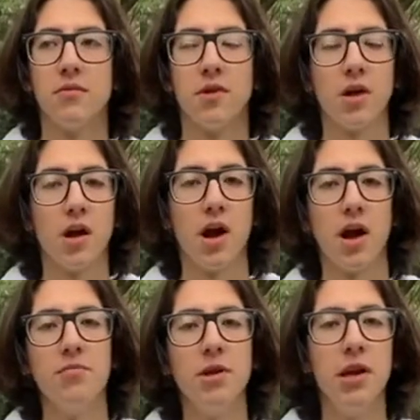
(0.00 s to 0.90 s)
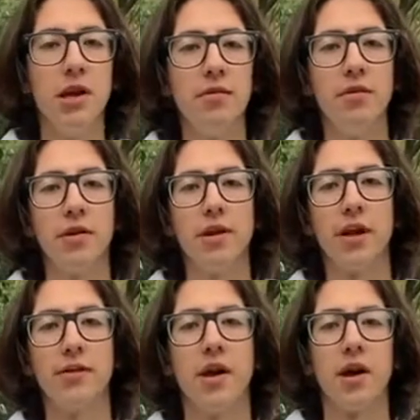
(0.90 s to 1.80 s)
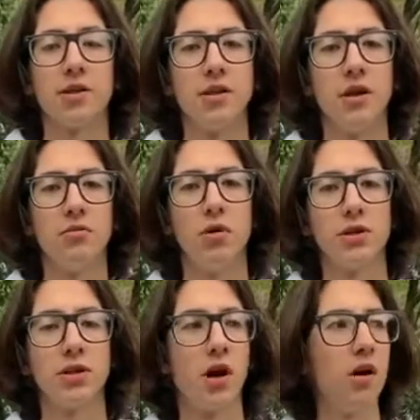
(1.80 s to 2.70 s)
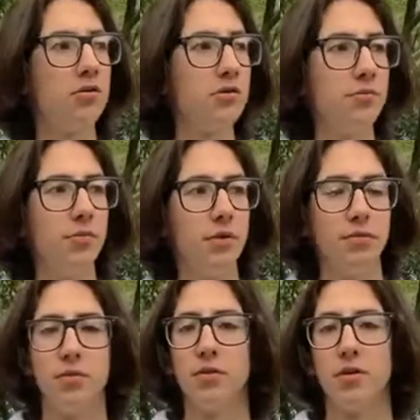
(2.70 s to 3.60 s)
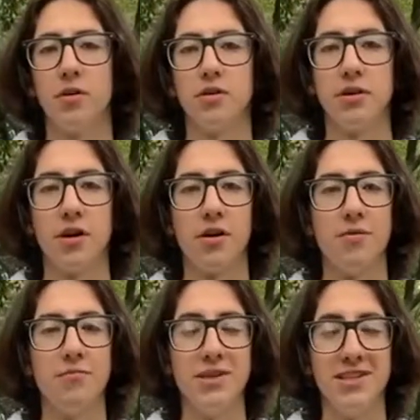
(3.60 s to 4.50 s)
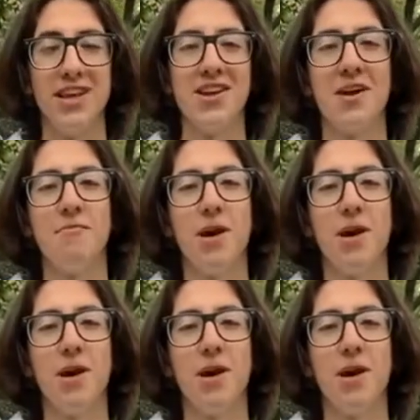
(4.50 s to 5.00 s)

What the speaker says: the architect of the house, Antonio Chaya, may know some factors that led to this event.